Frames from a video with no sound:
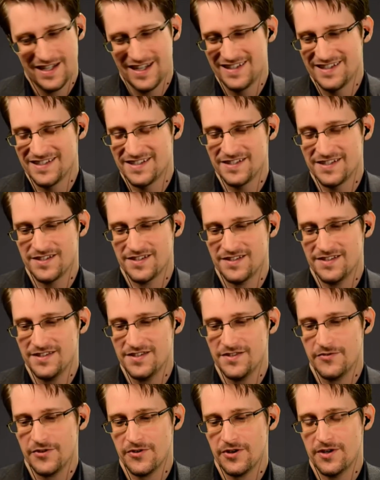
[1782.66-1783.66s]
again, this is
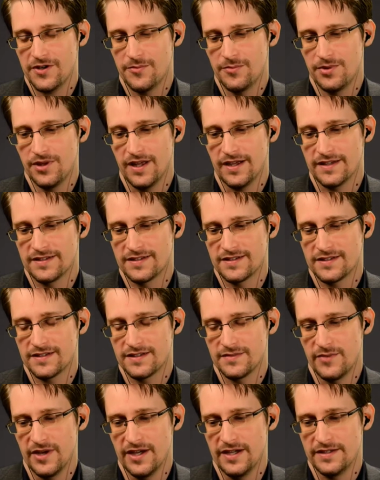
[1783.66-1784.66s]
a very
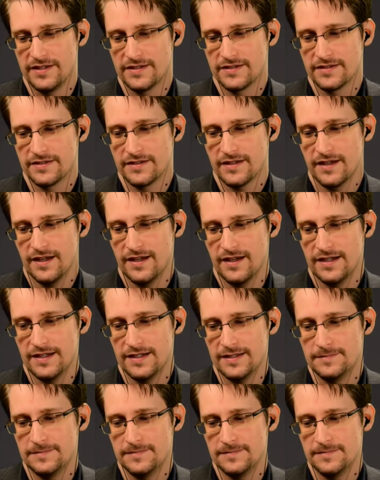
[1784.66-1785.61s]
complex space.